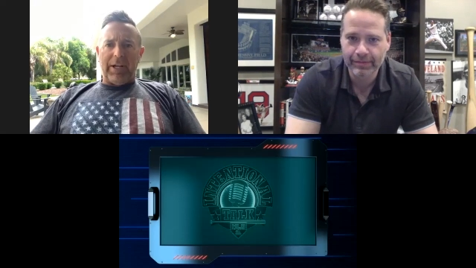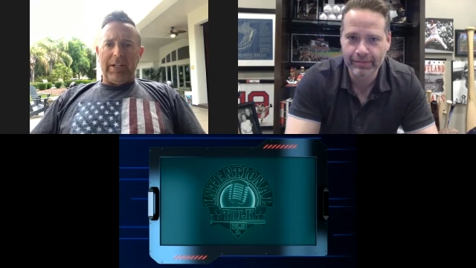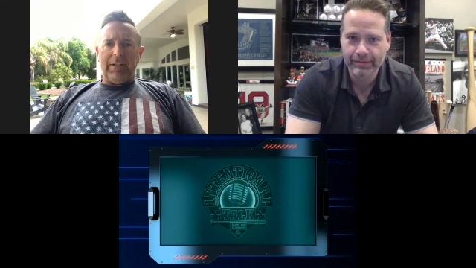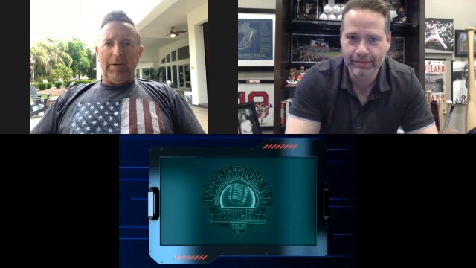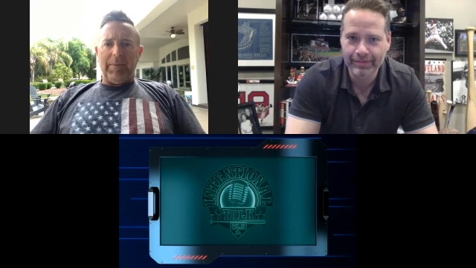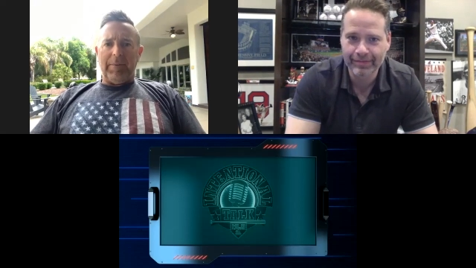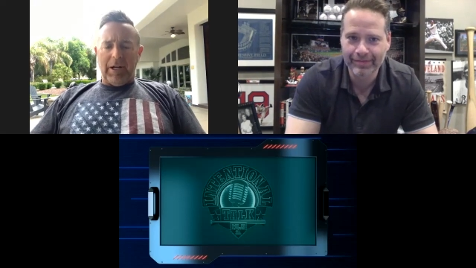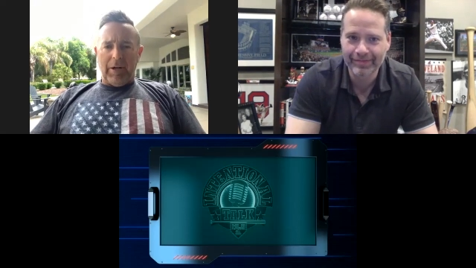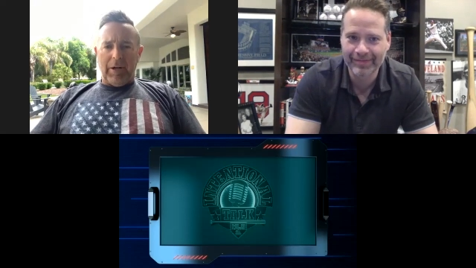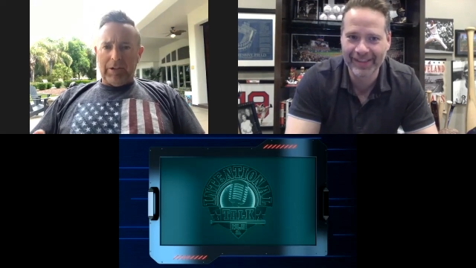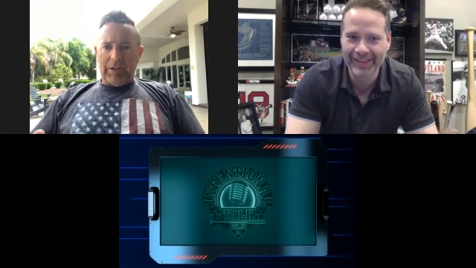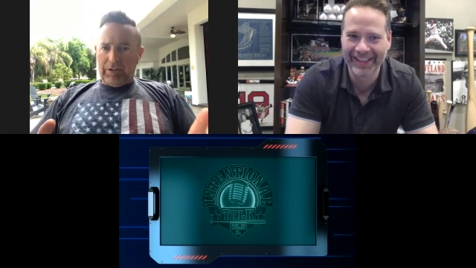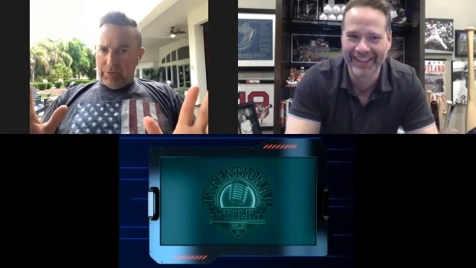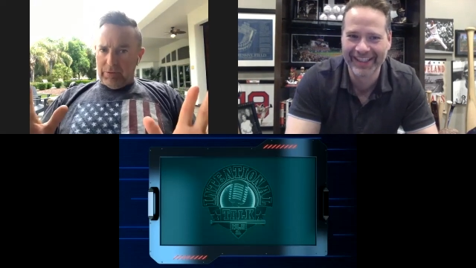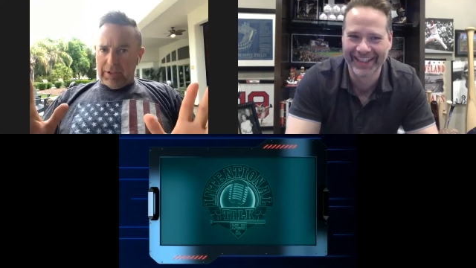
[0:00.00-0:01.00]
Speaker 1: that straight.
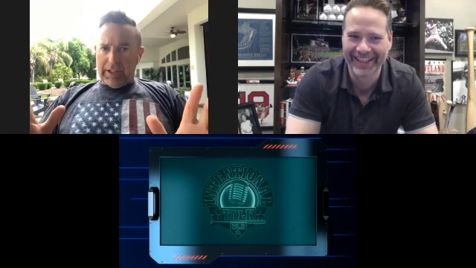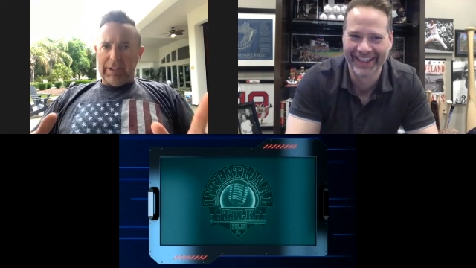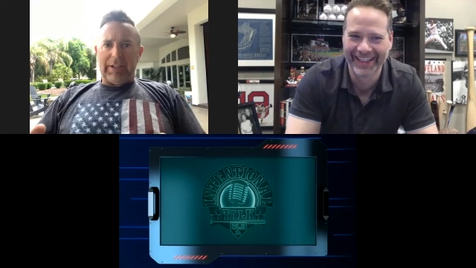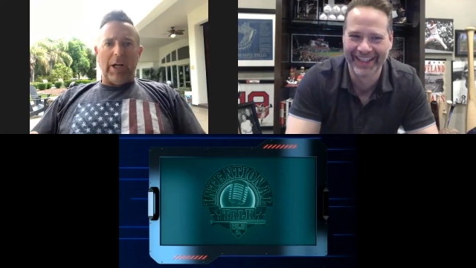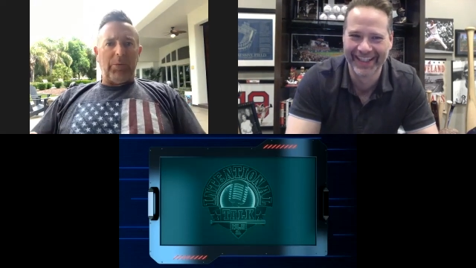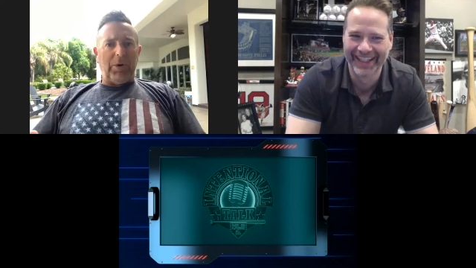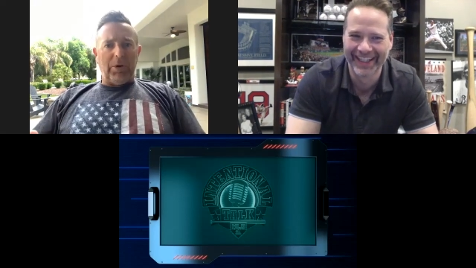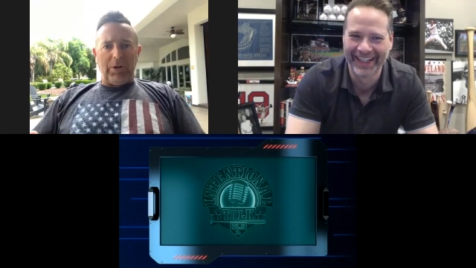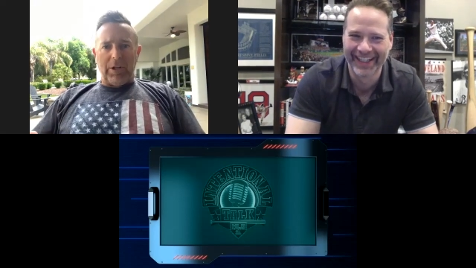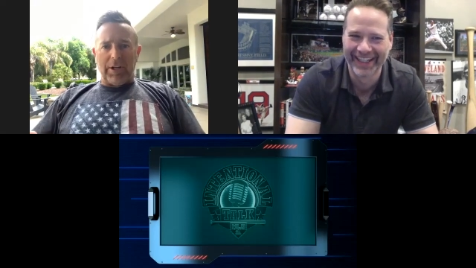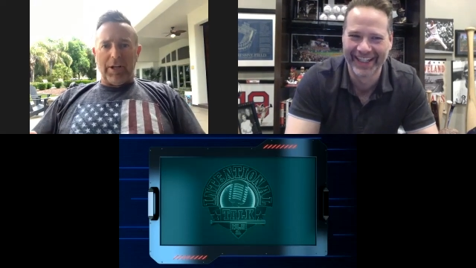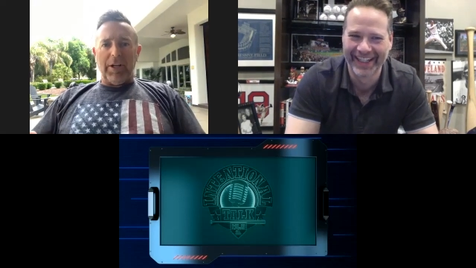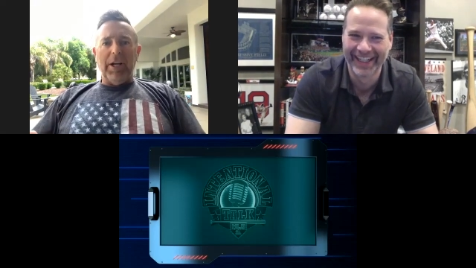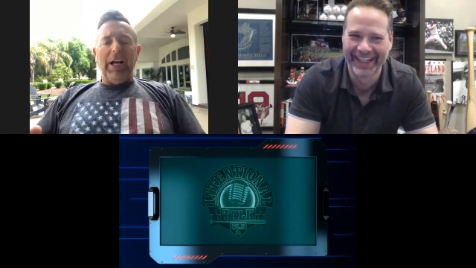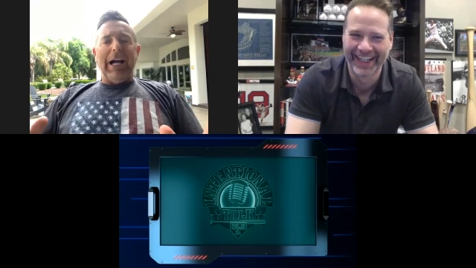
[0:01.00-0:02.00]
I mean, I just want to get
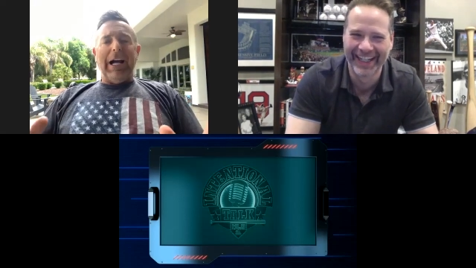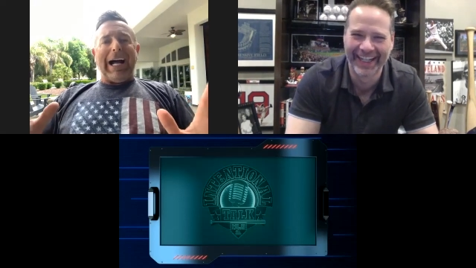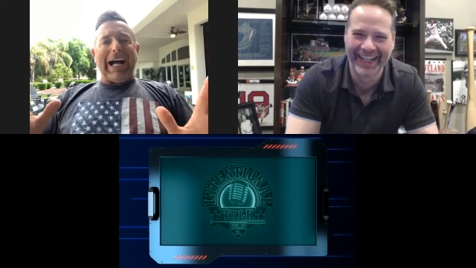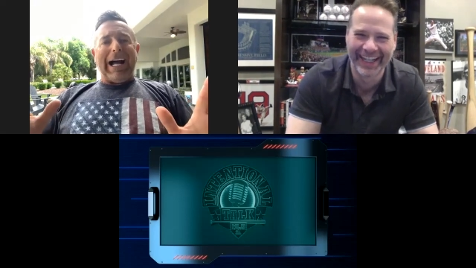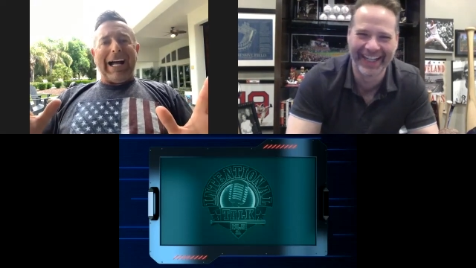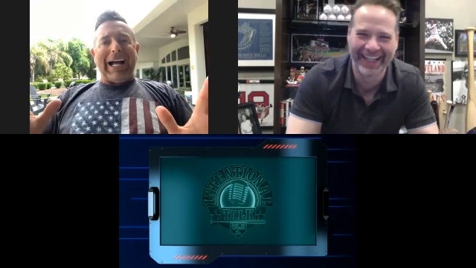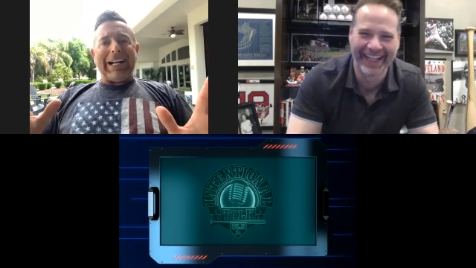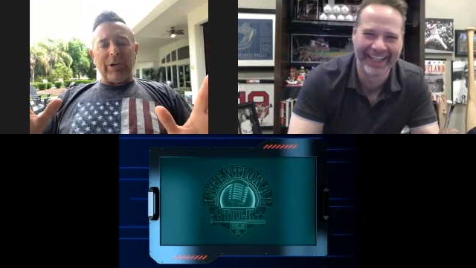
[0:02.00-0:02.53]
that real clear.